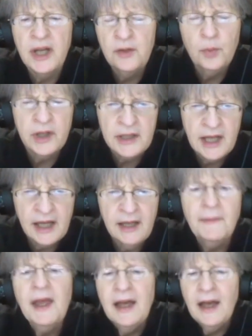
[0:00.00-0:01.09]
to an end one
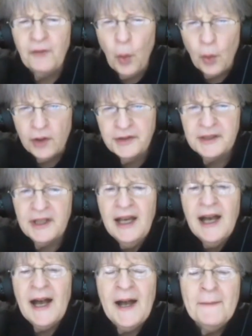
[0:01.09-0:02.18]
day, of course.
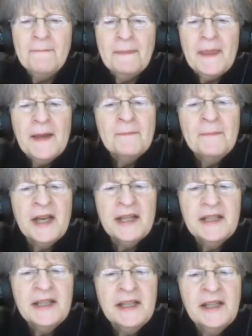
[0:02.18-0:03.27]
But,
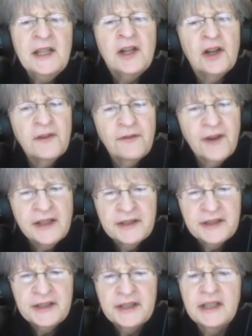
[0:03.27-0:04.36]
you know, the
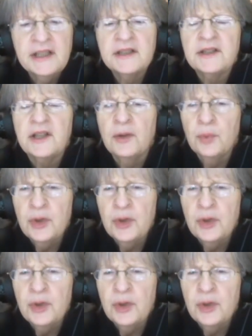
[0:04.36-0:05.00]
Franciscans